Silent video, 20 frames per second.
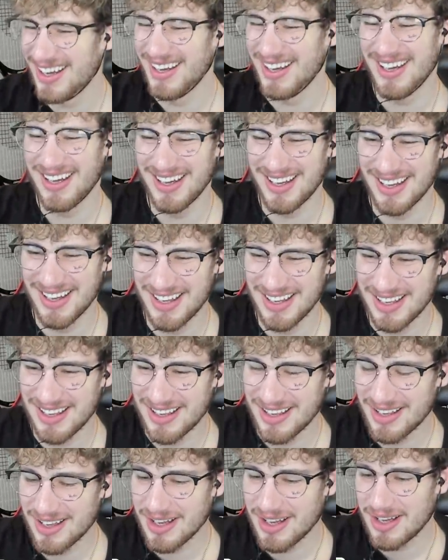wash yourself with
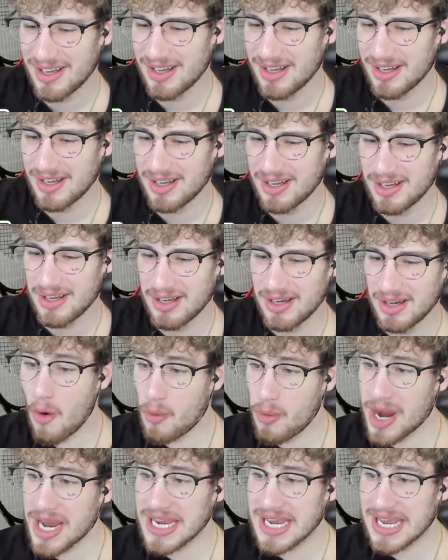my feet.
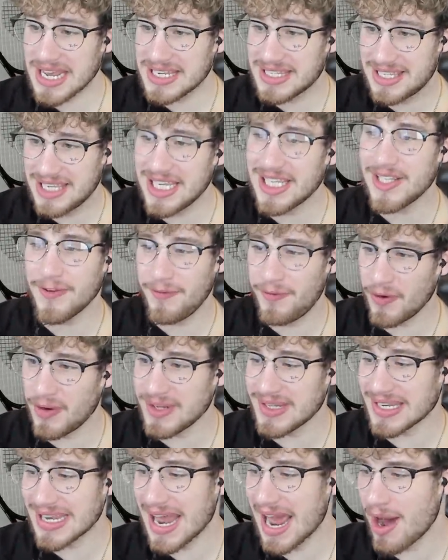Oh, wait, is this
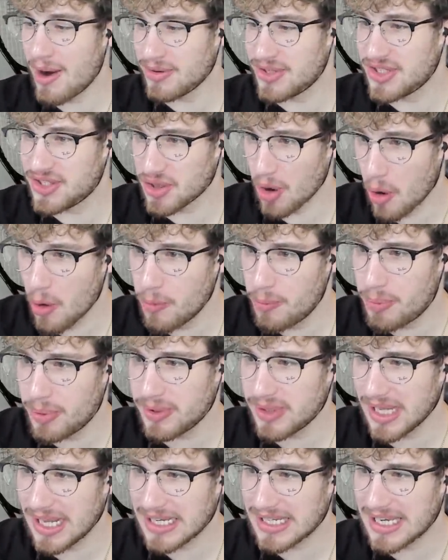foot now soap?
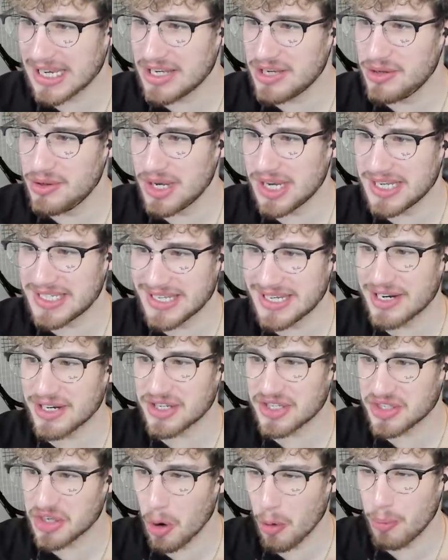Like, can you, is it
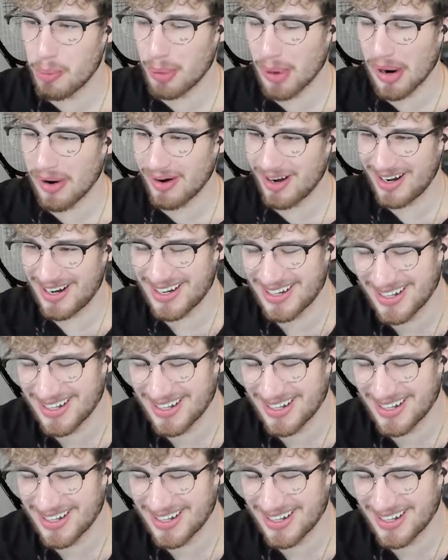a soap bar?